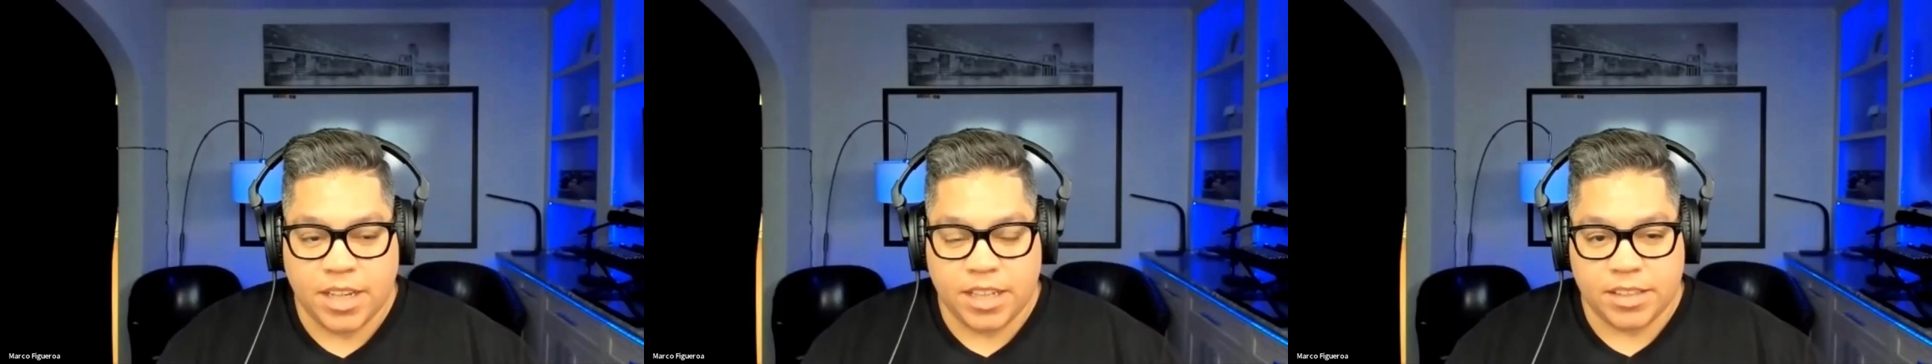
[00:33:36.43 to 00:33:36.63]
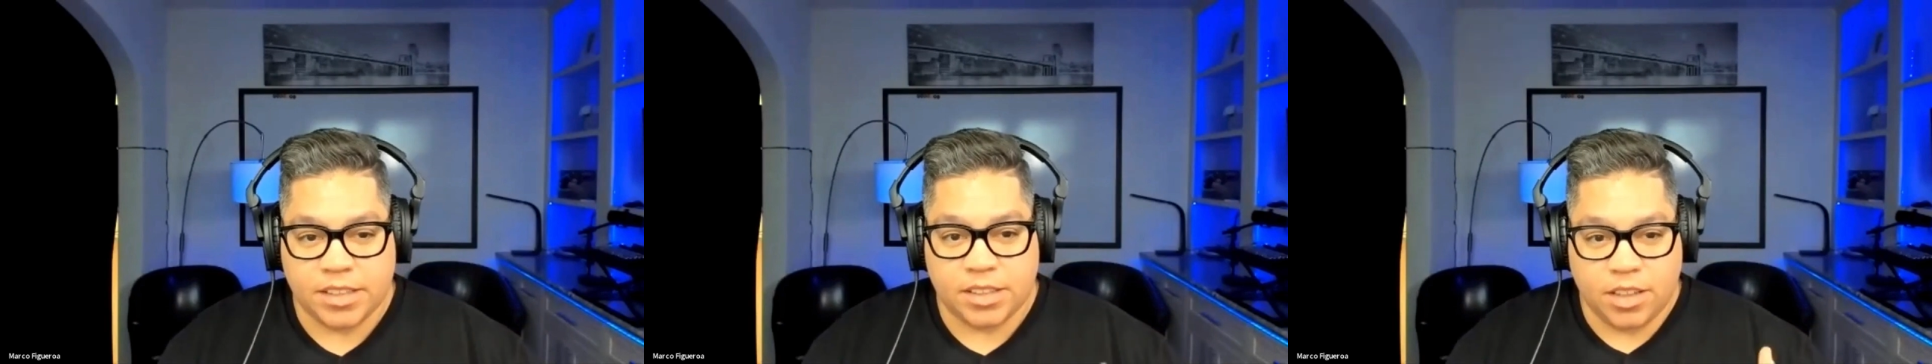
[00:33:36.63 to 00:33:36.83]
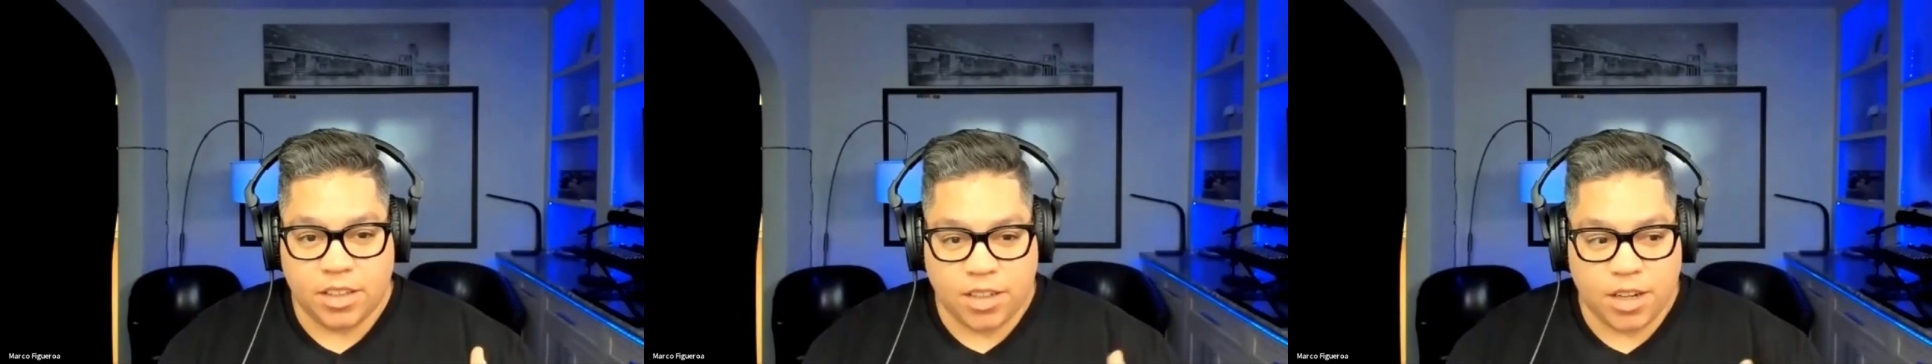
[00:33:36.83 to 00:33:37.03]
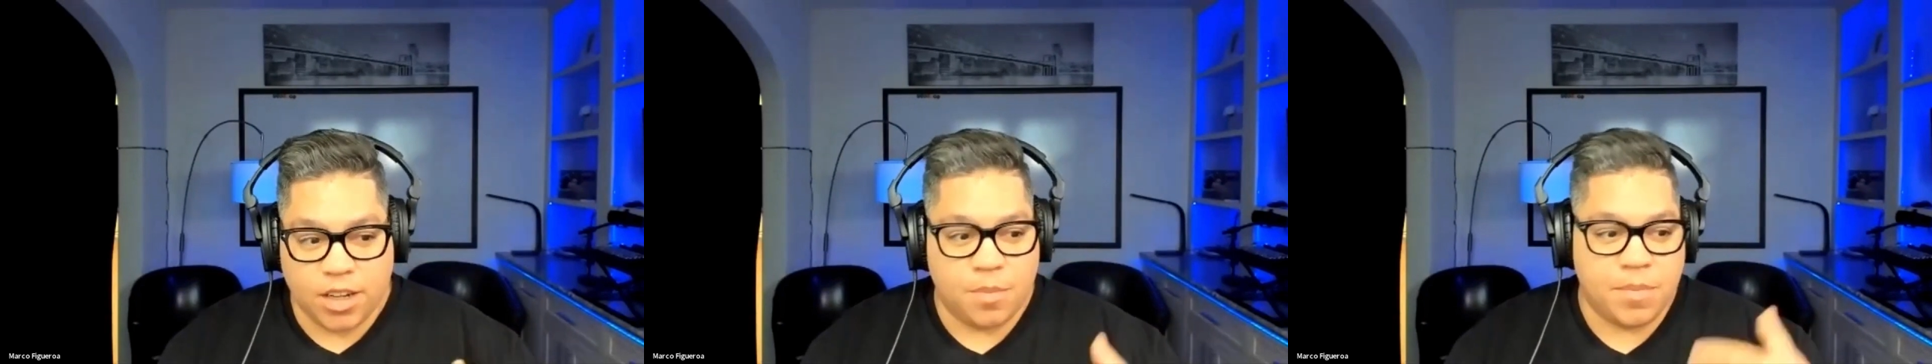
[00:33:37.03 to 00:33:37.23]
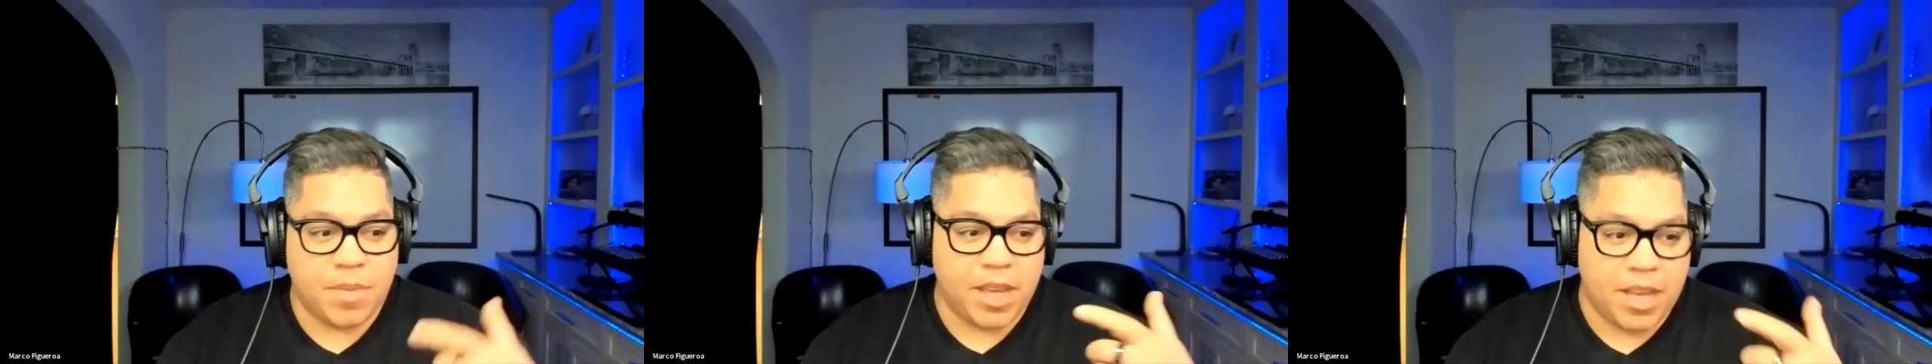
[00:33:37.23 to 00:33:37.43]
is
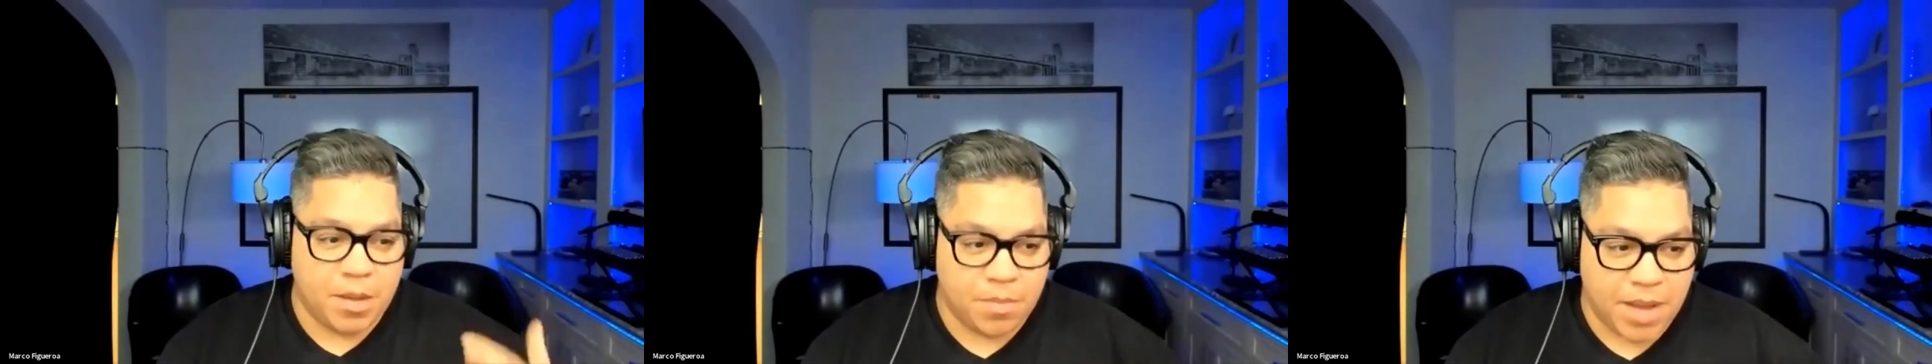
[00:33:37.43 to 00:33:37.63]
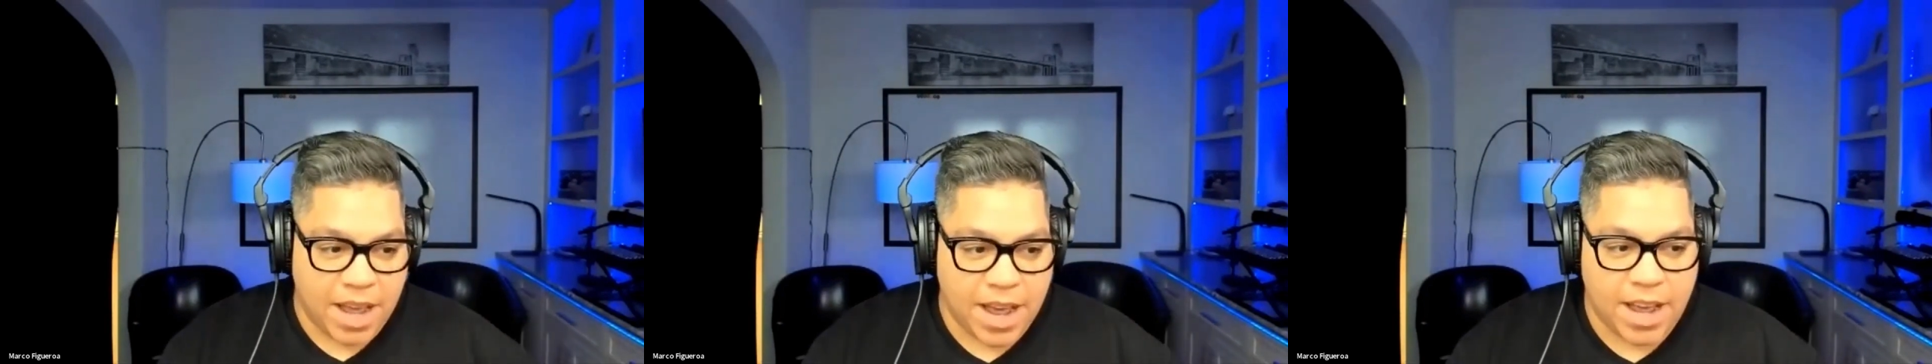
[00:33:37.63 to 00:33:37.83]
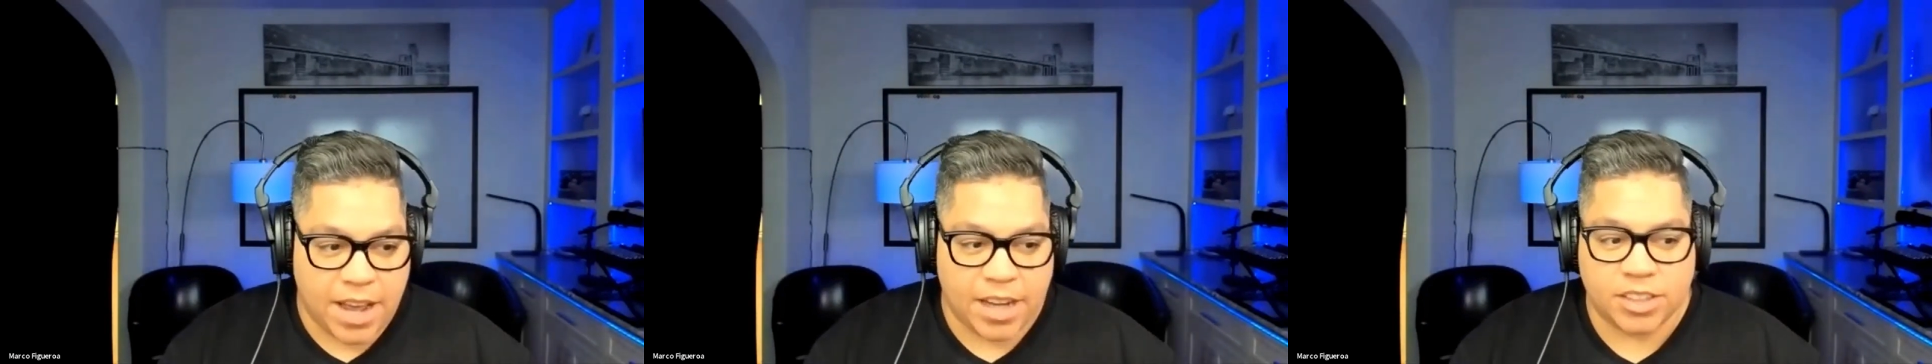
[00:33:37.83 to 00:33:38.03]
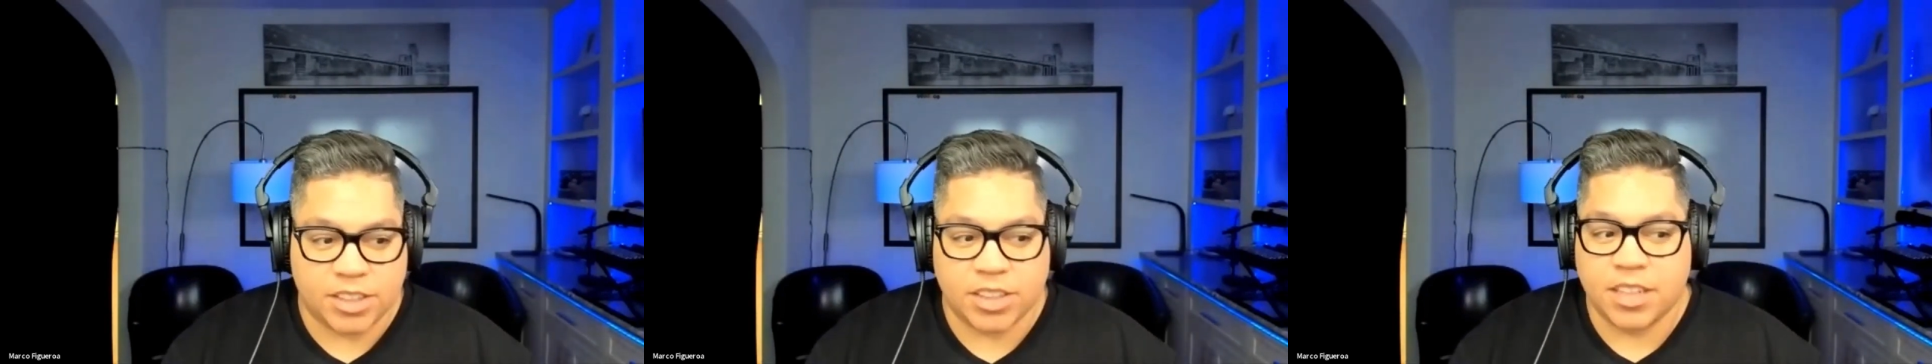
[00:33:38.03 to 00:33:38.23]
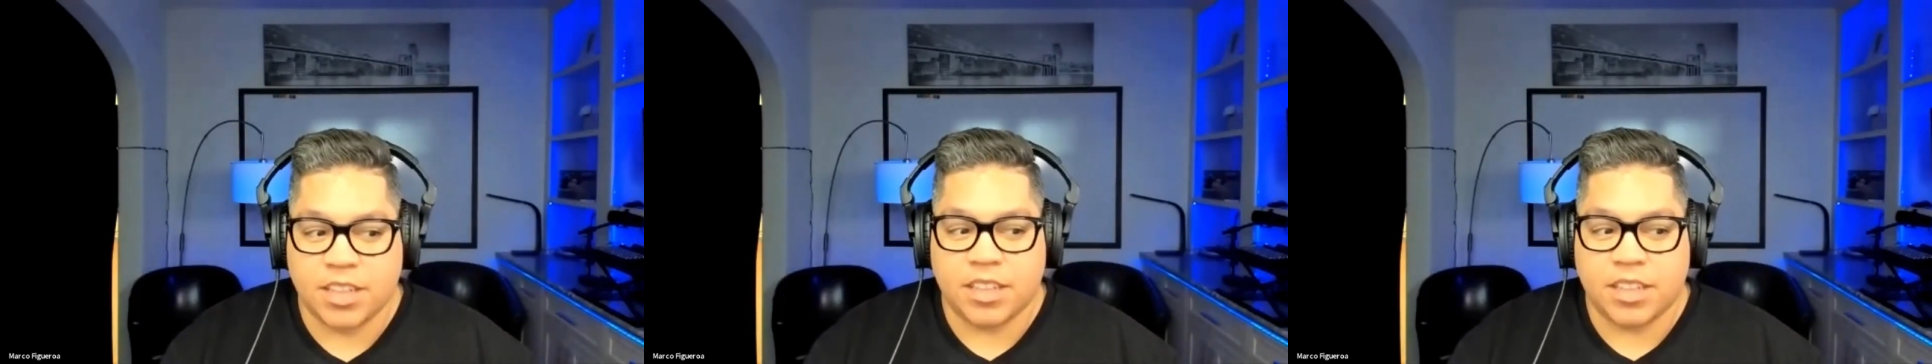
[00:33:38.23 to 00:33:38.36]
lookup, imp hash,